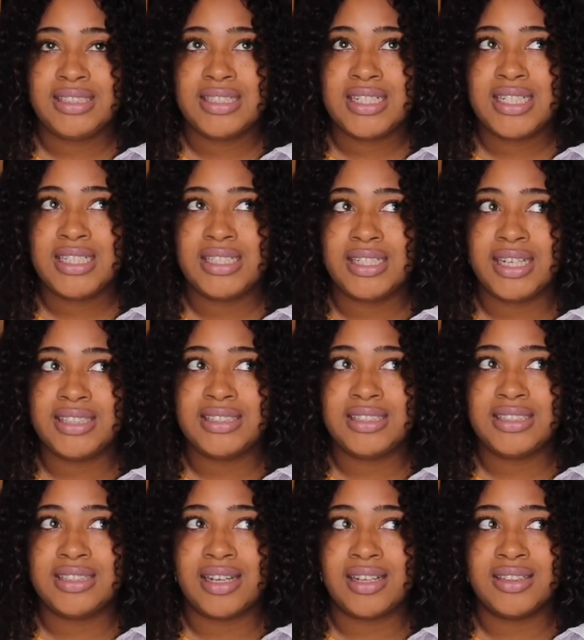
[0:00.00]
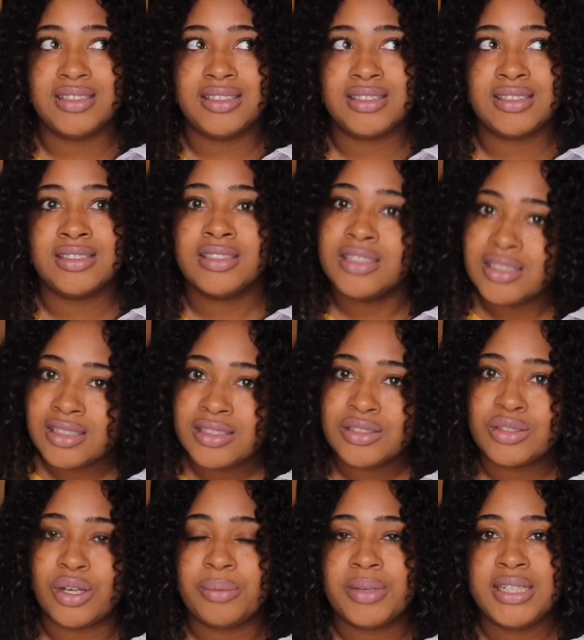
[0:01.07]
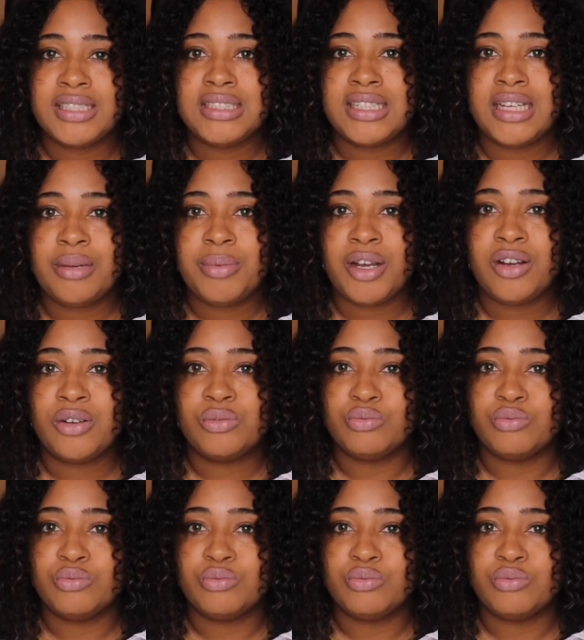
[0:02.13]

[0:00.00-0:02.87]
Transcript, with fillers: $19. So I'm gonna say about